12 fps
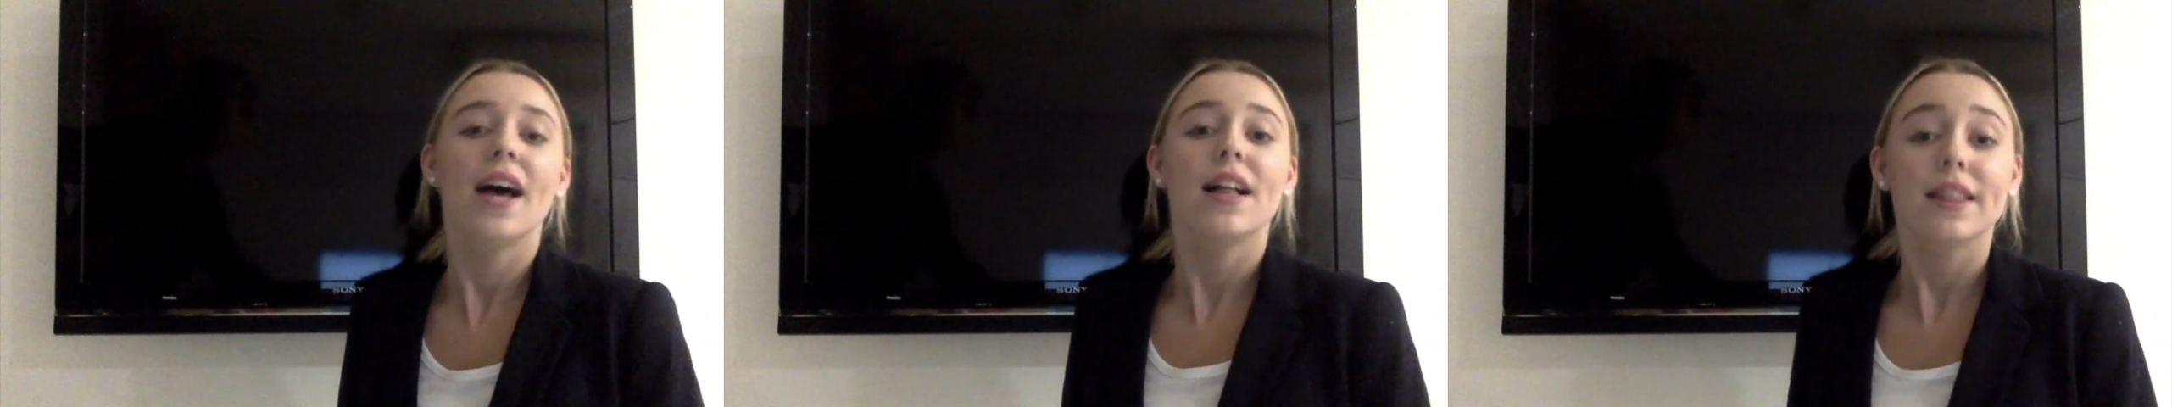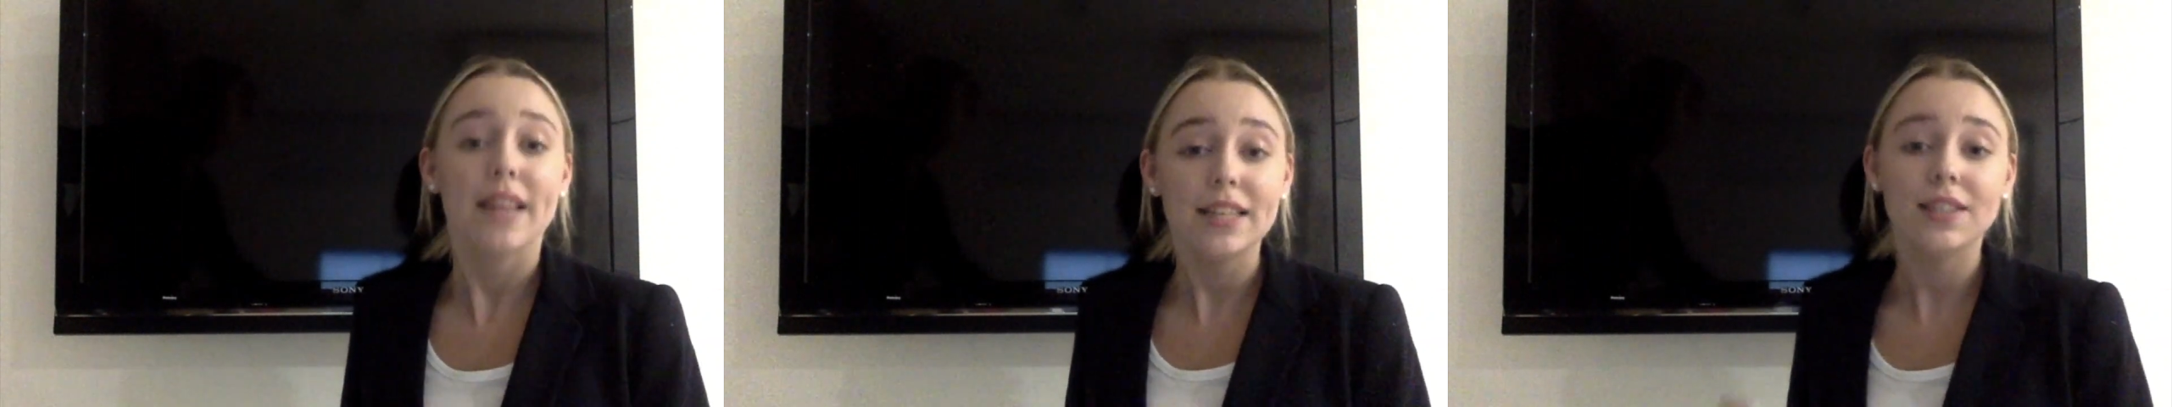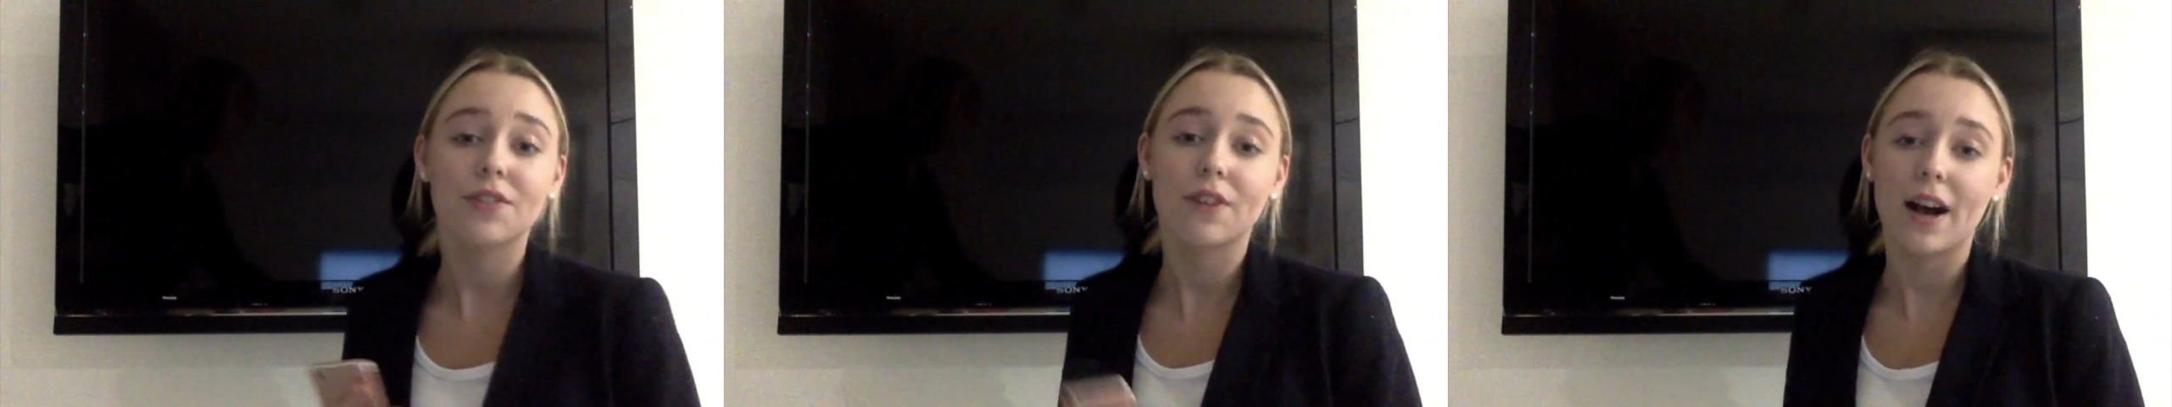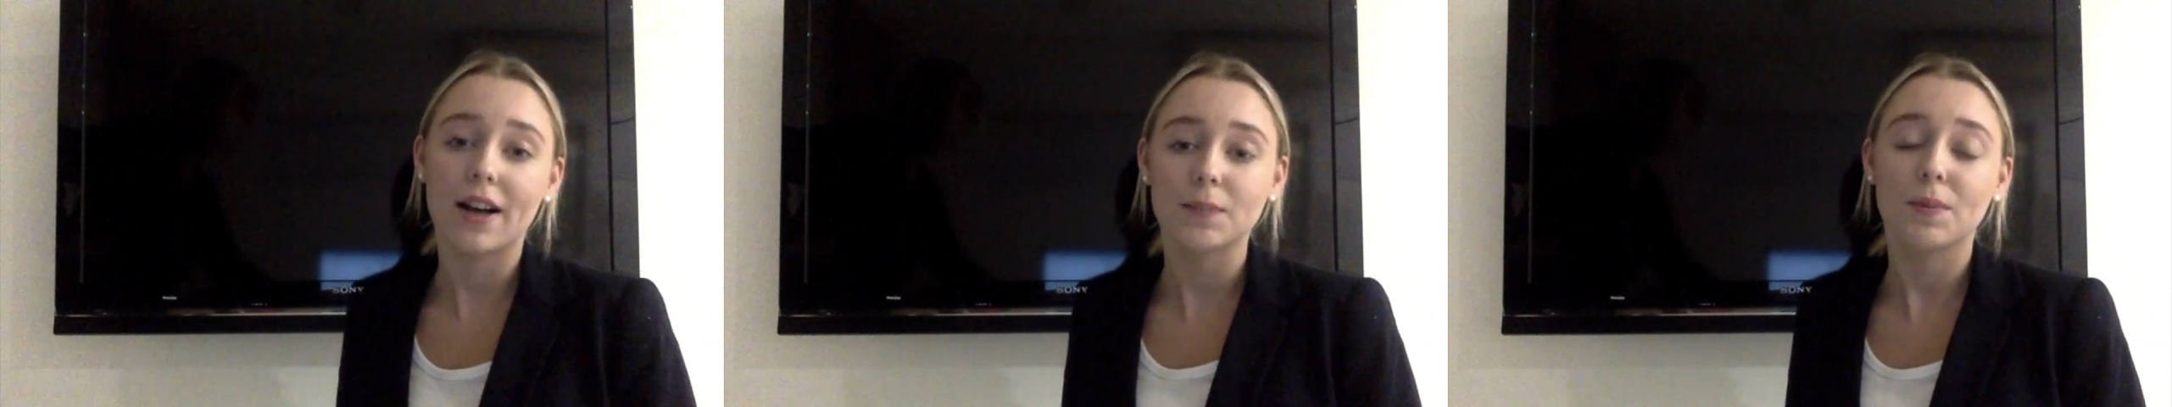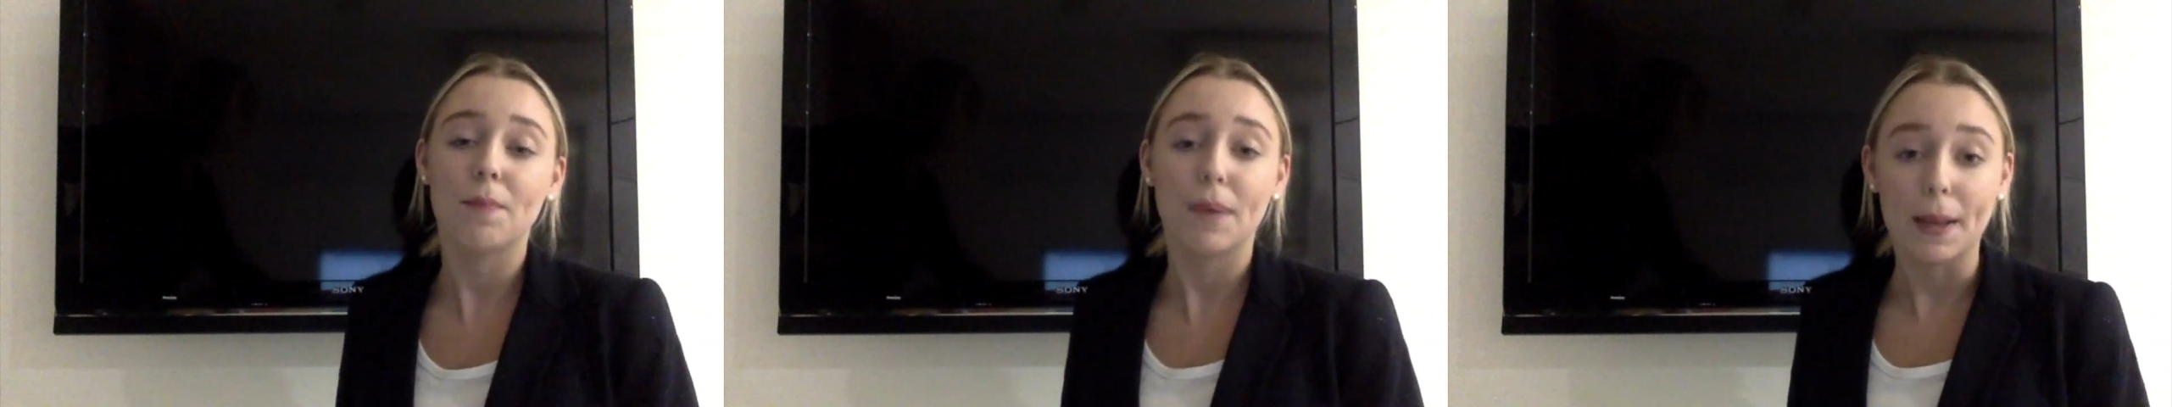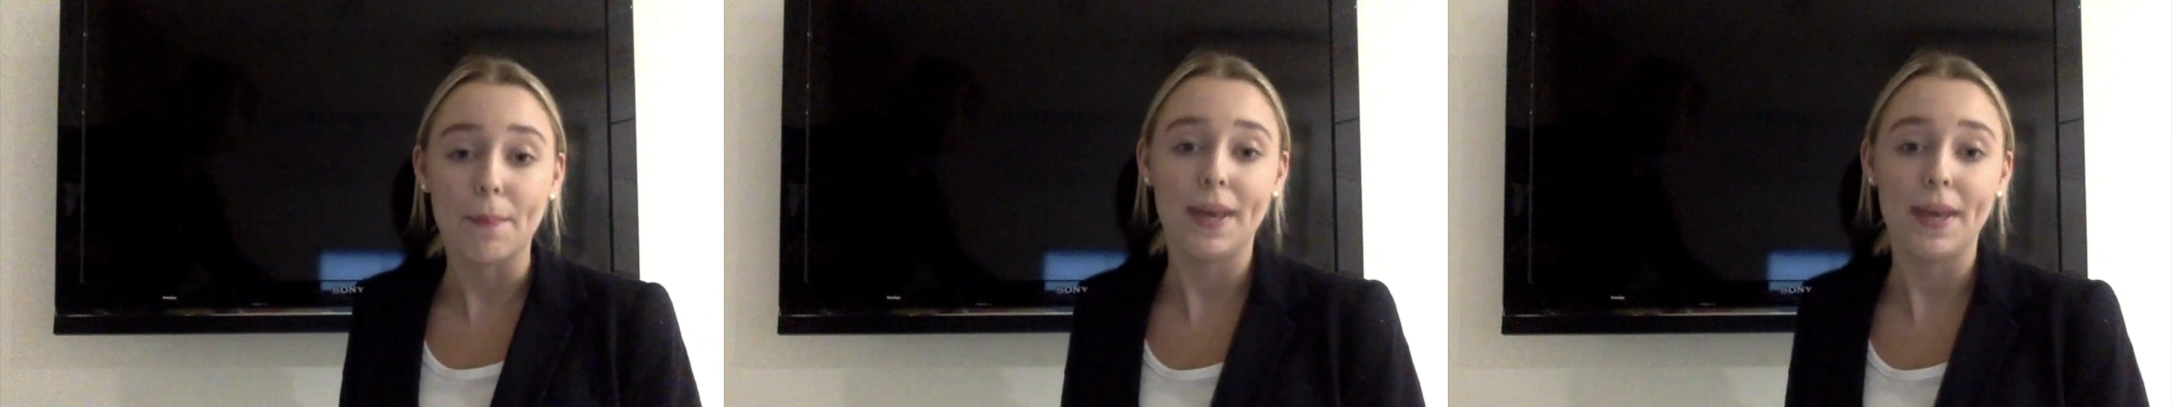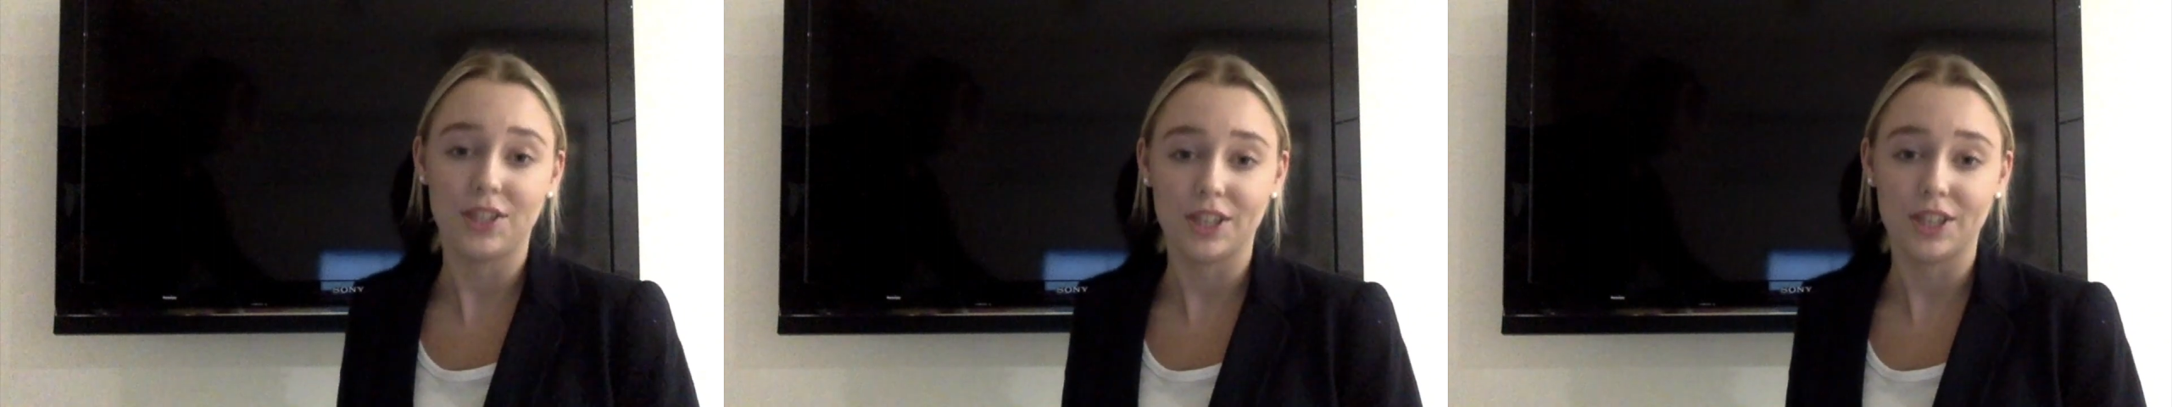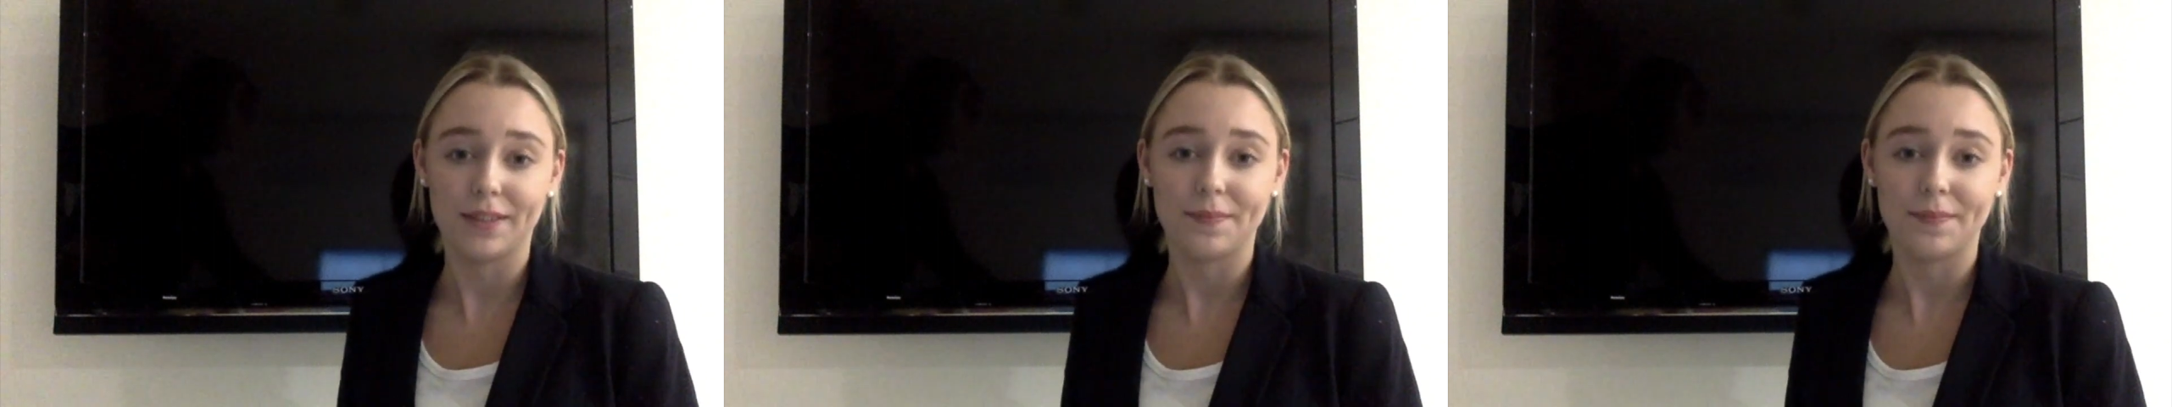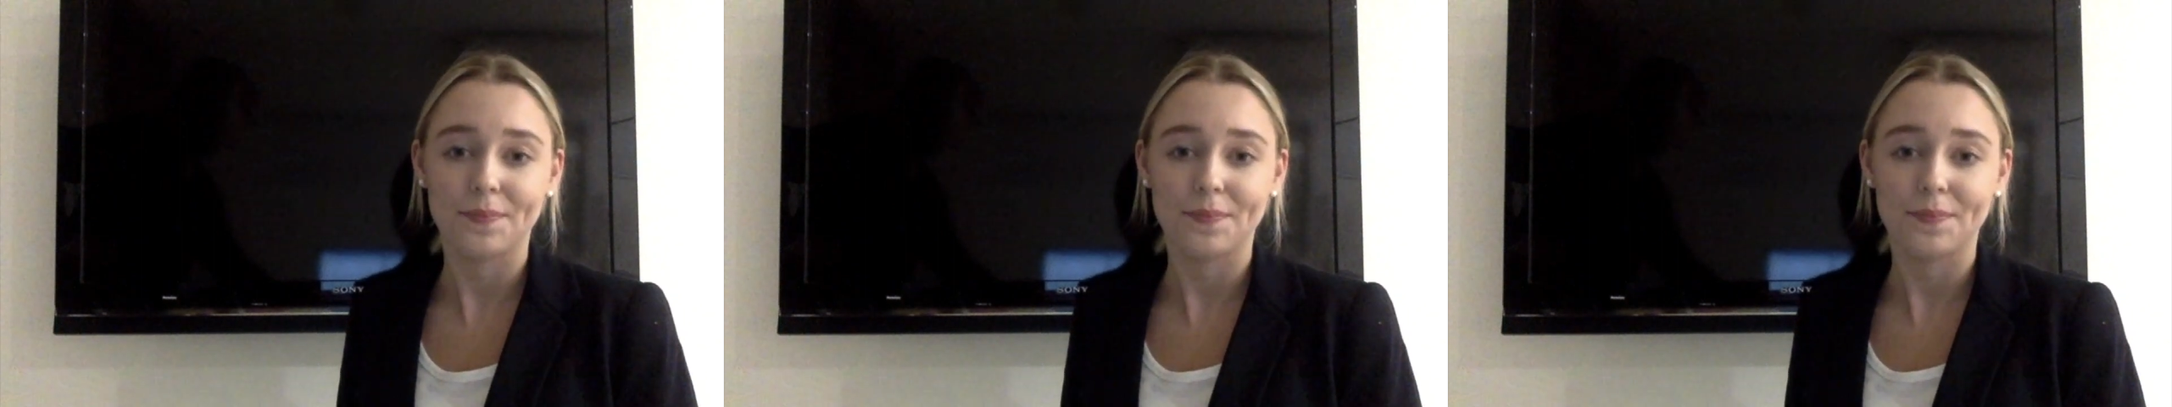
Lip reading: Let's grasp the bigger picture.